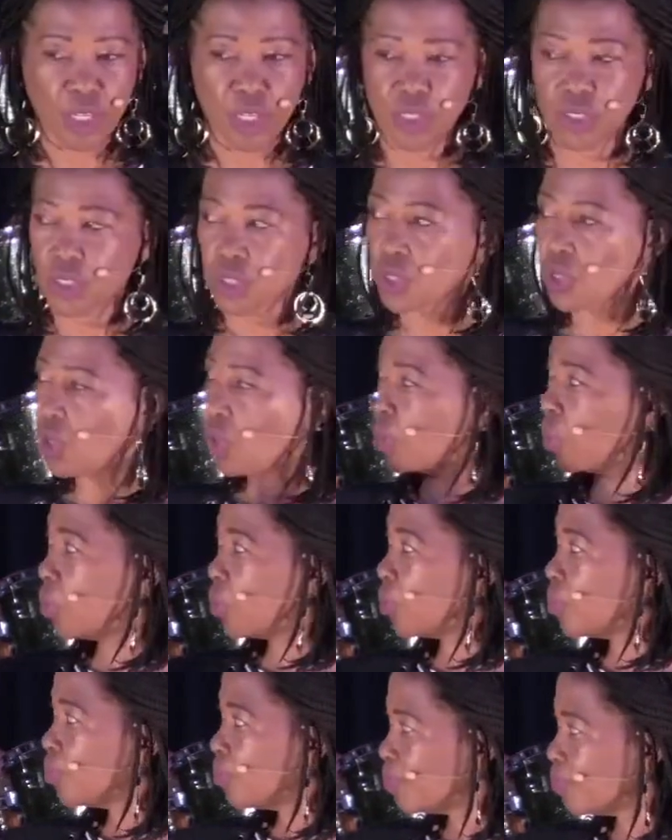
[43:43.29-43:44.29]
So
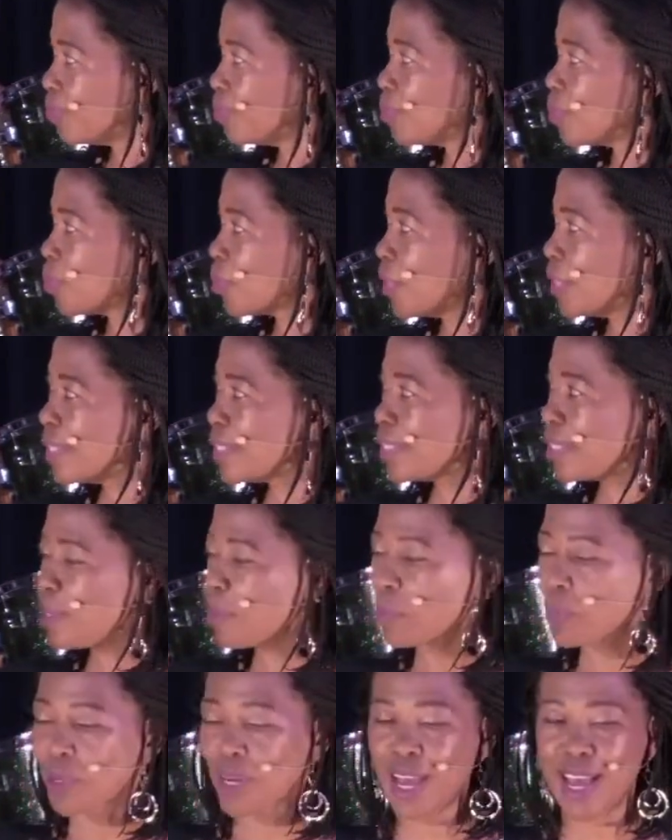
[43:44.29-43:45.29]
Praise team,
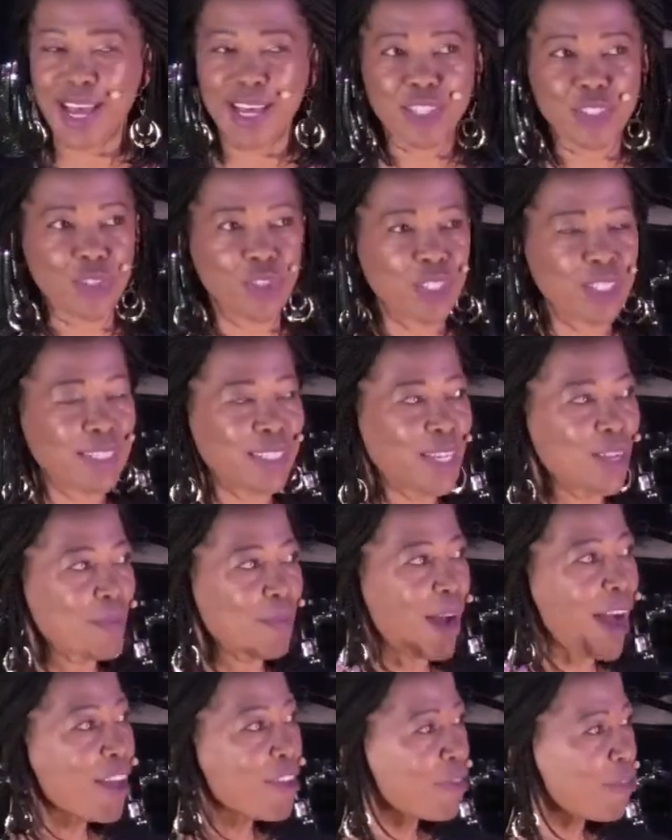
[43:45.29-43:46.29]
I'm going to ask you to sing
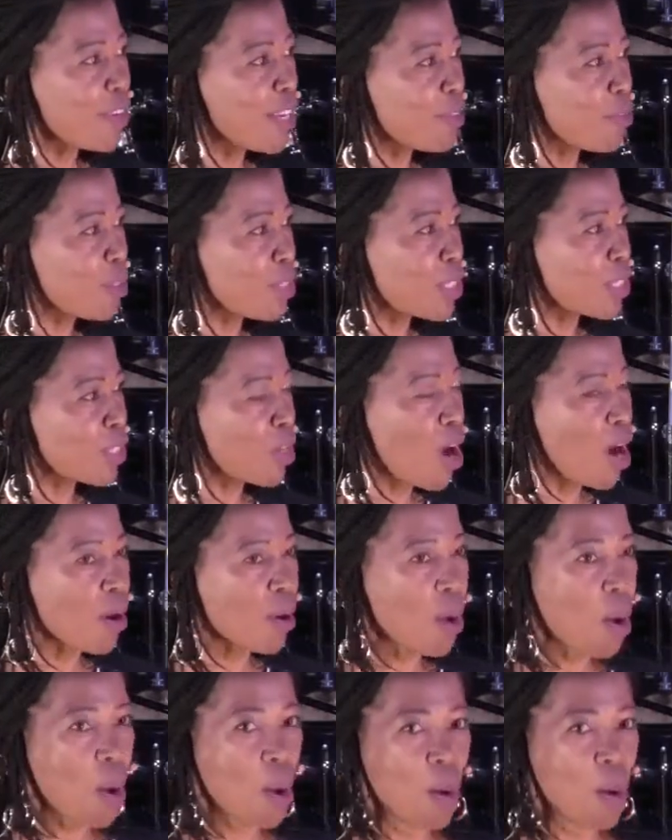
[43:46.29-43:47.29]
my favorite song,
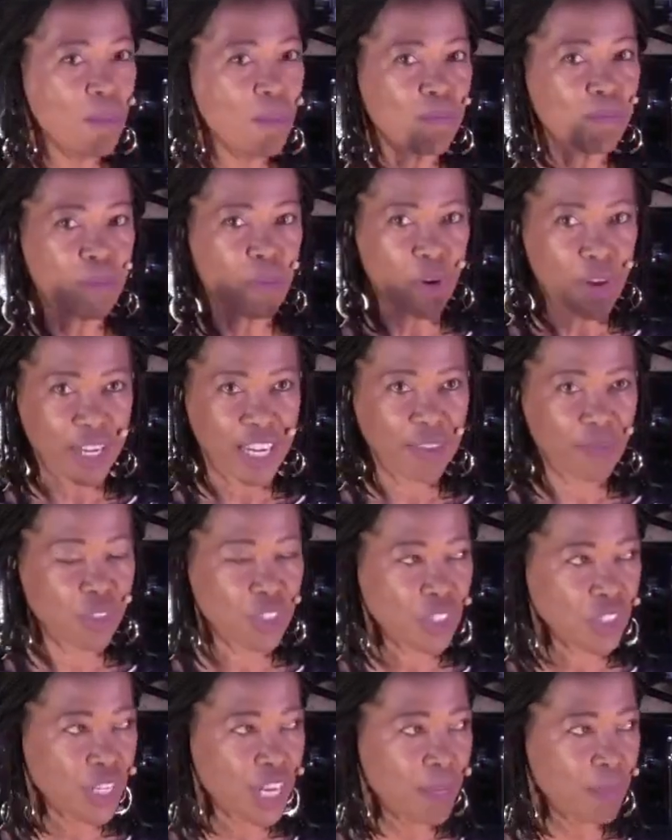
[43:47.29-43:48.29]
Break Every
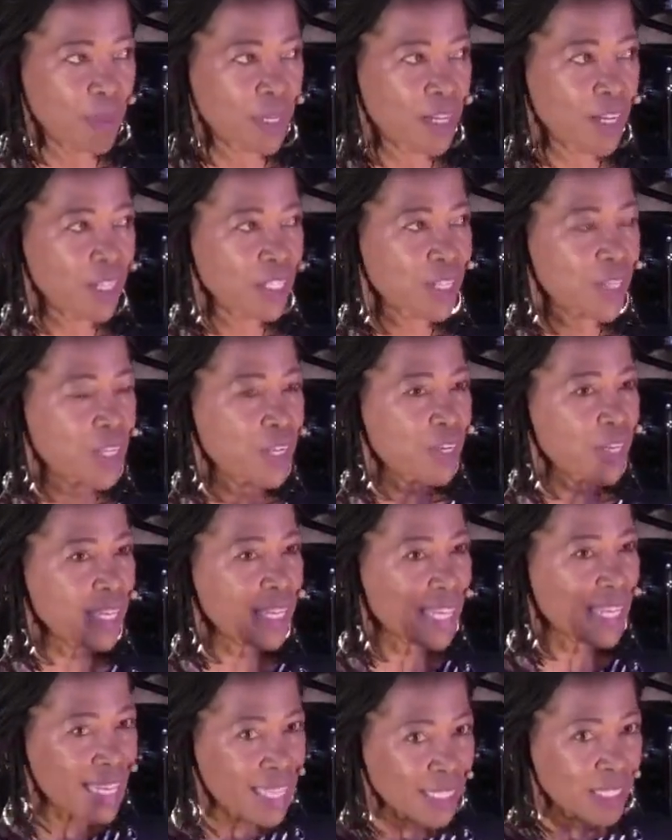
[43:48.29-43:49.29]
Chain, because there
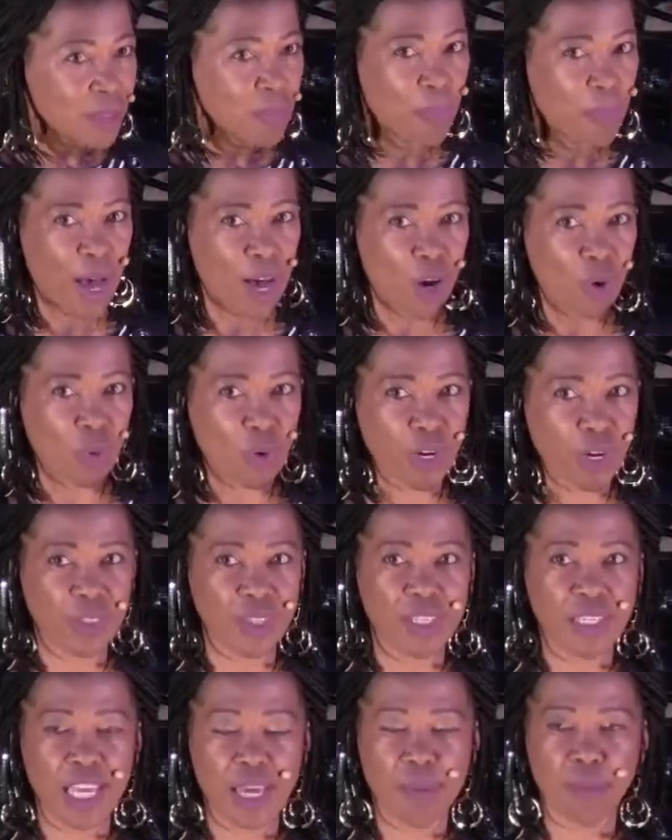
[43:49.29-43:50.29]
is power in the
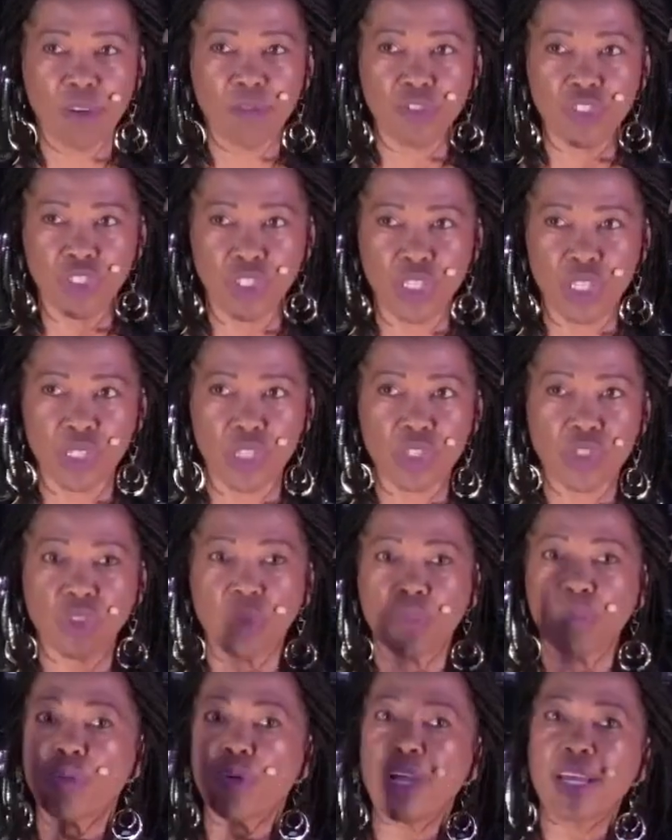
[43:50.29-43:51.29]
name of Jesus to
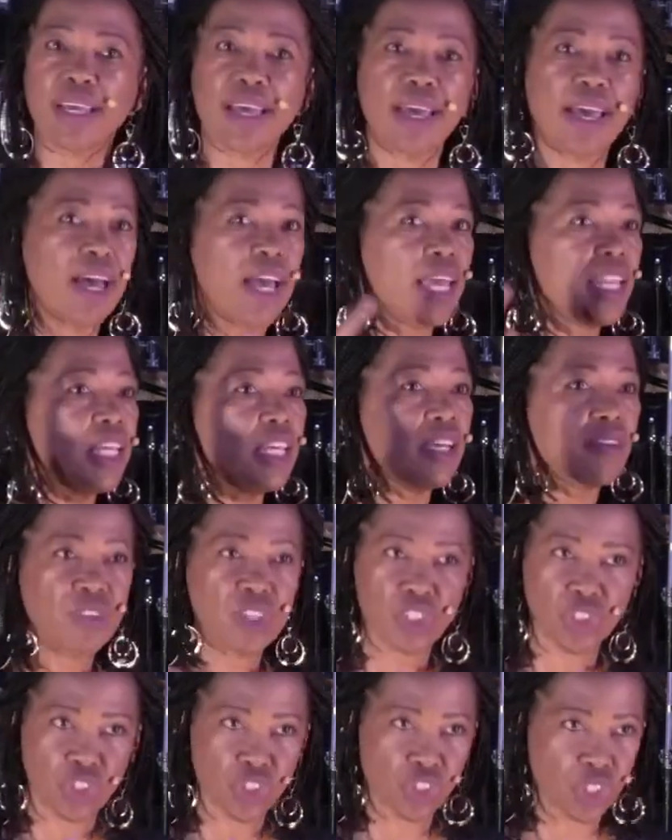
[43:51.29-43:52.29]
break any of
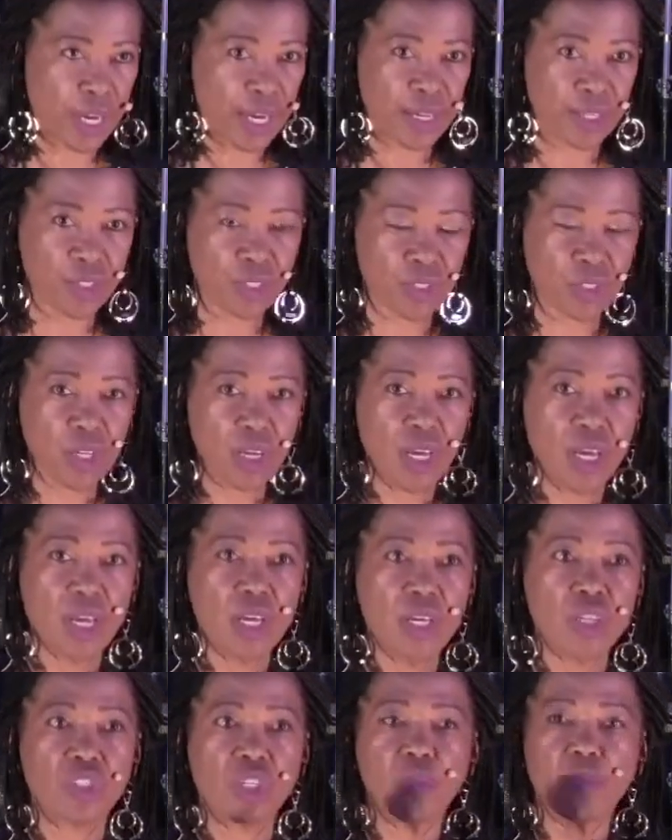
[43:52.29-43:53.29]
these chains,
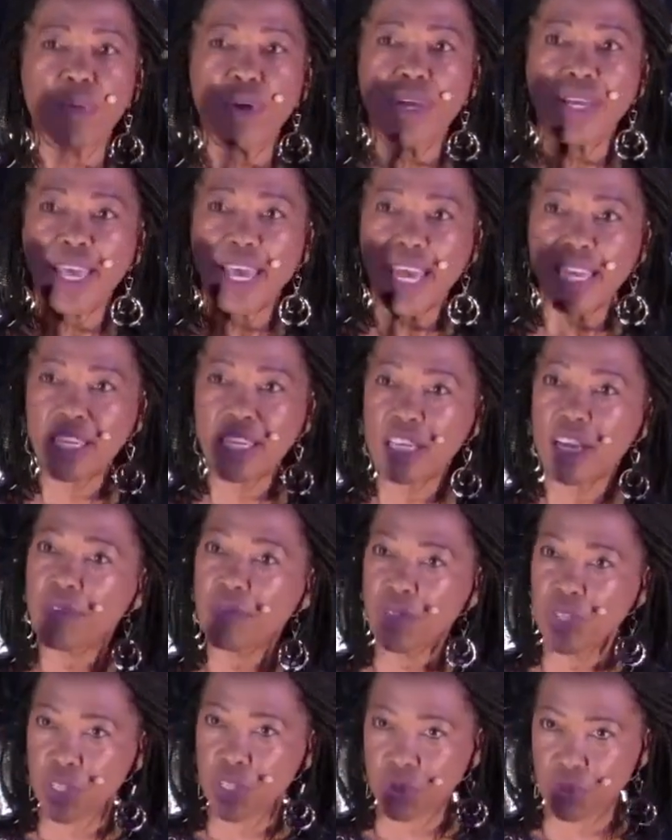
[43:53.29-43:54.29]
to break any of
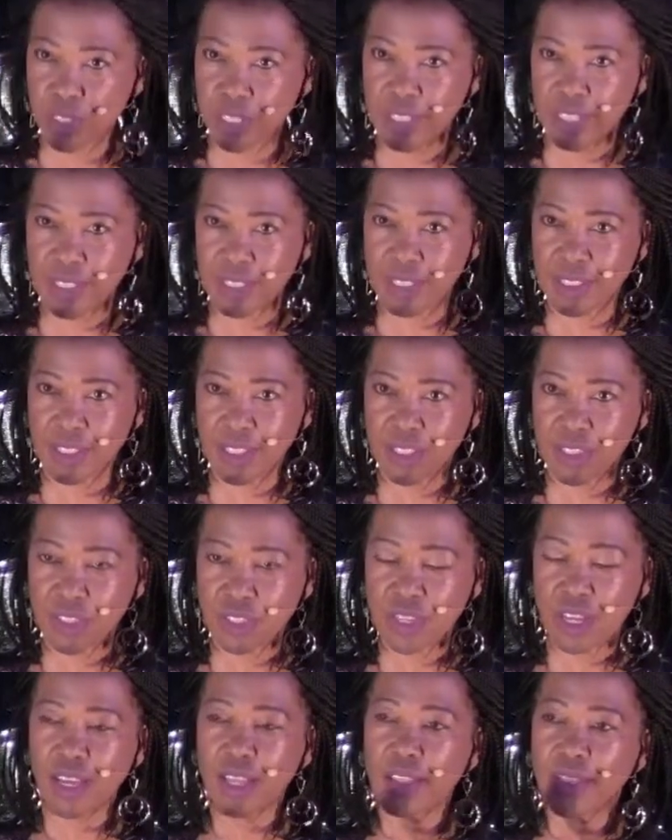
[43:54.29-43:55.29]
these resistance.
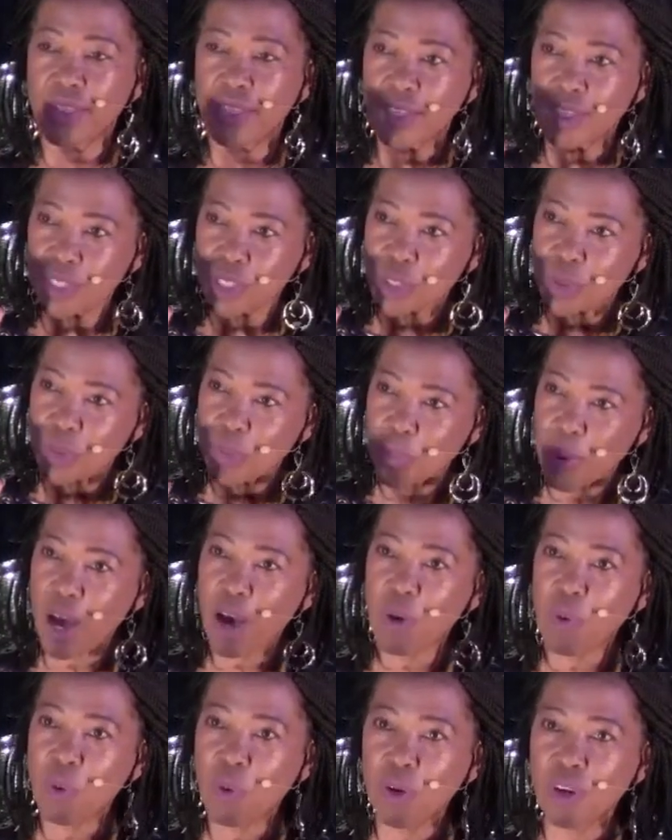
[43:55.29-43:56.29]
There is
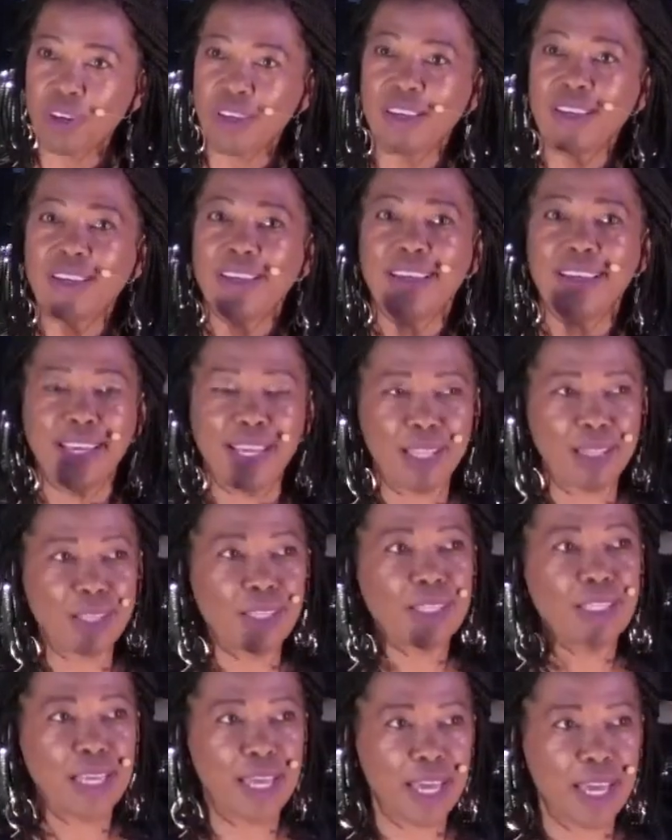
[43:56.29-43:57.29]
power in the
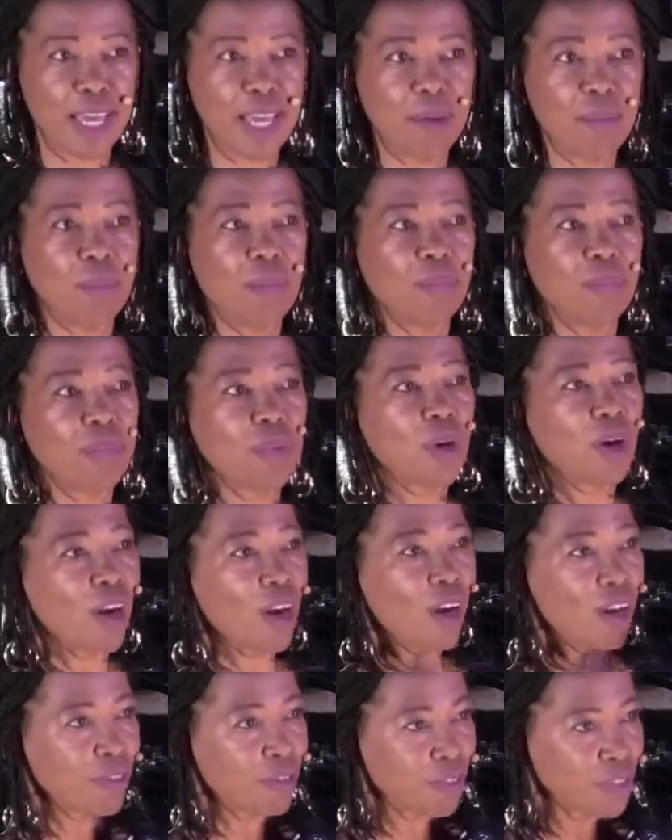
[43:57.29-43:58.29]
name
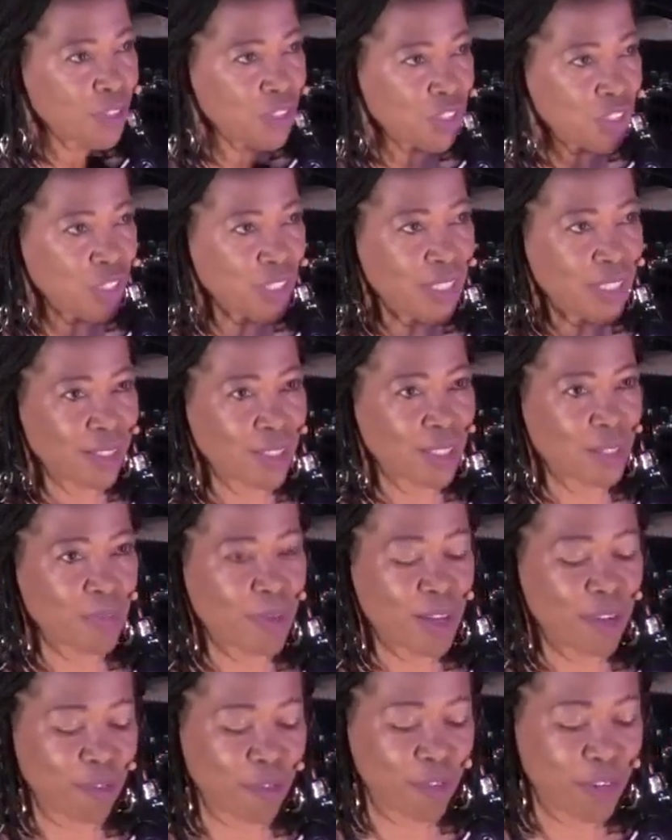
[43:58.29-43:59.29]
of Jesus,
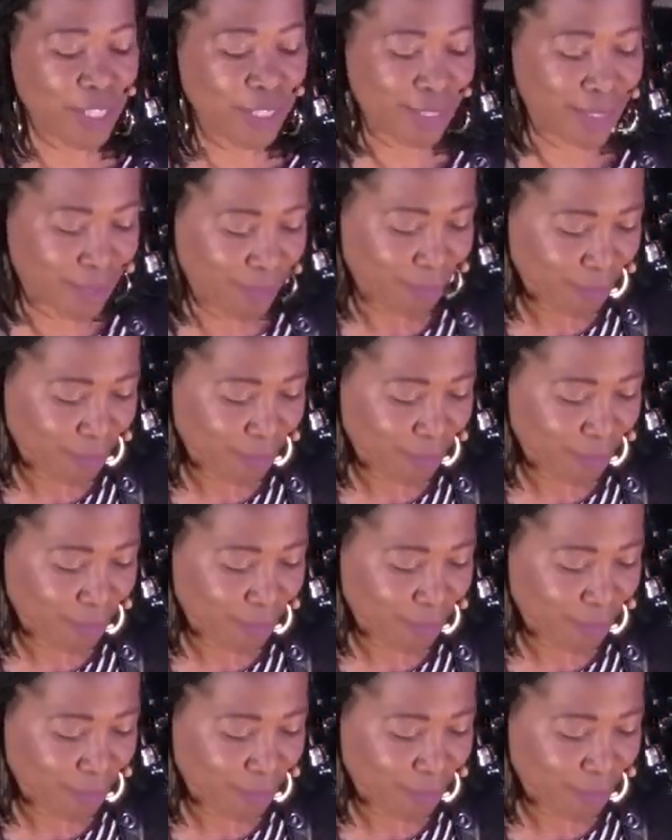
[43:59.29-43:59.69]
my friends.